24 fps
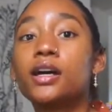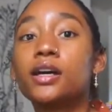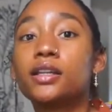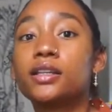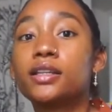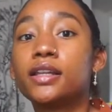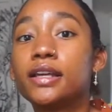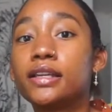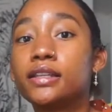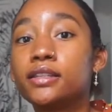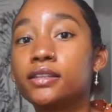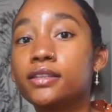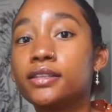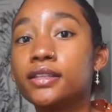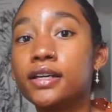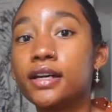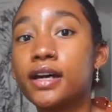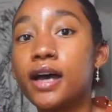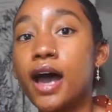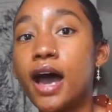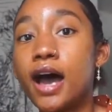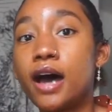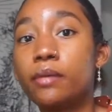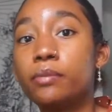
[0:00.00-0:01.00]
like the
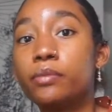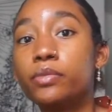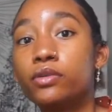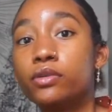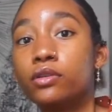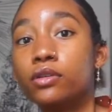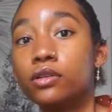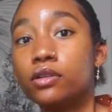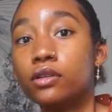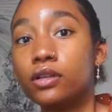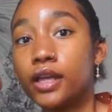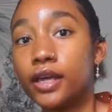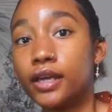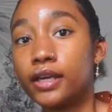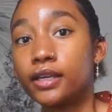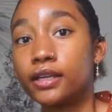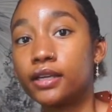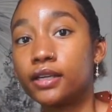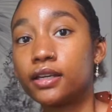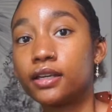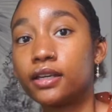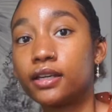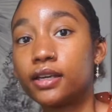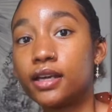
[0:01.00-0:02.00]
Apple like
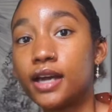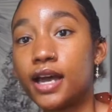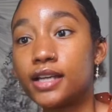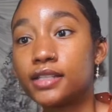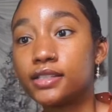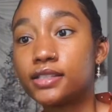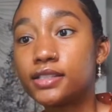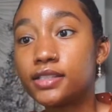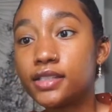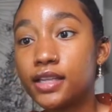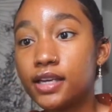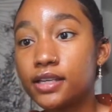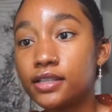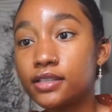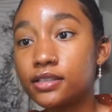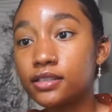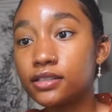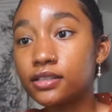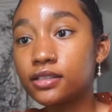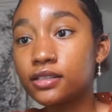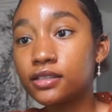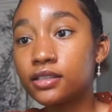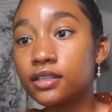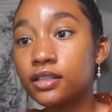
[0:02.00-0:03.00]
headset.
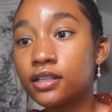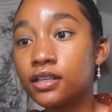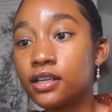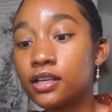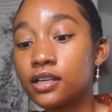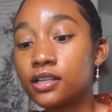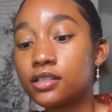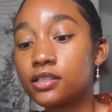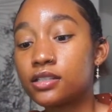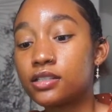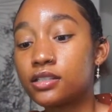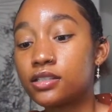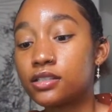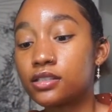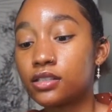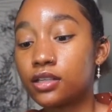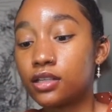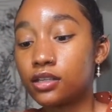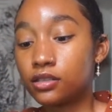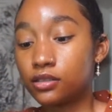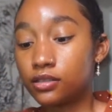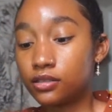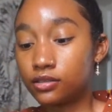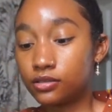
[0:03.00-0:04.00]

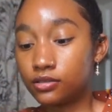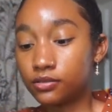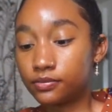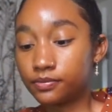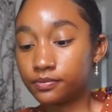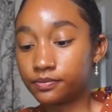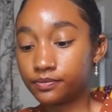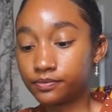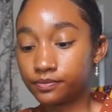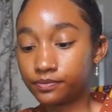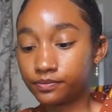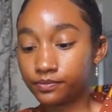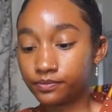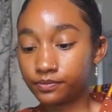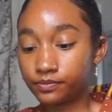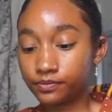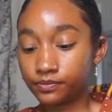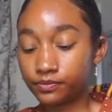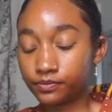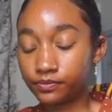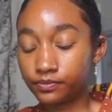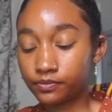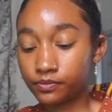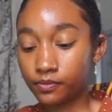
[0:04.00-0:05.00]
So
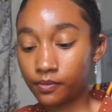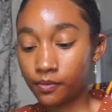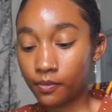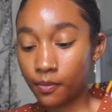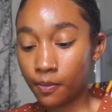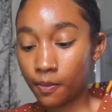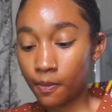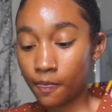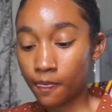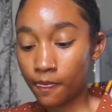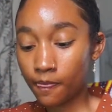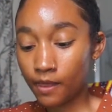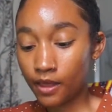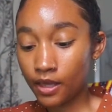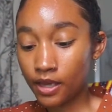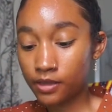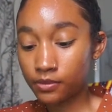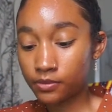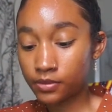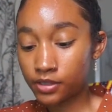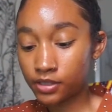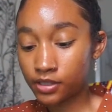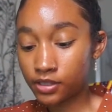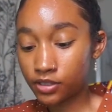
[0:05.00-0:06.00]

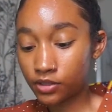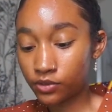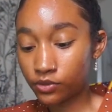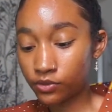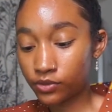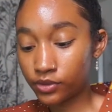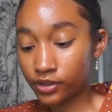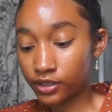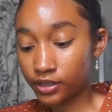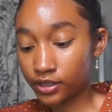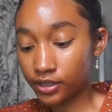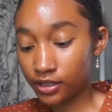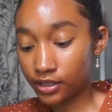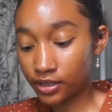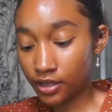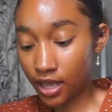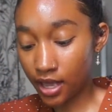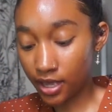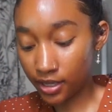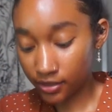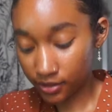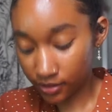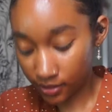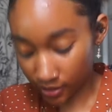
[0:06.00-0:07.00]
I'm just really glad
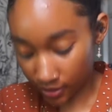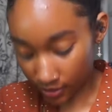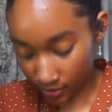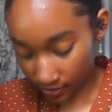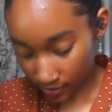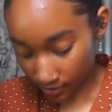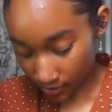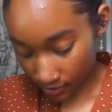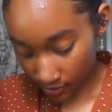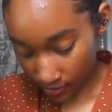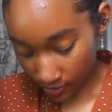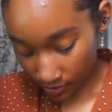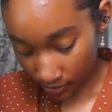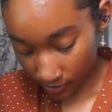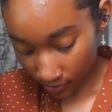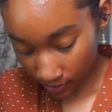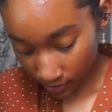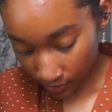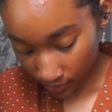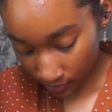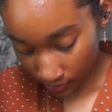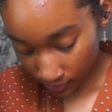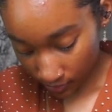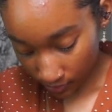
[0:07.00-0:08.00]
that I got
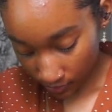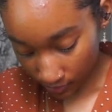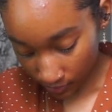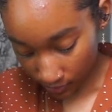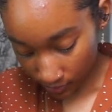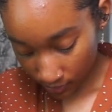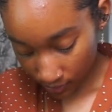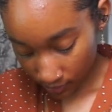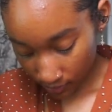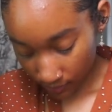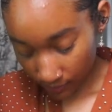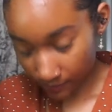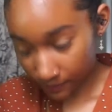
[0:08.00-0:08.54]
these.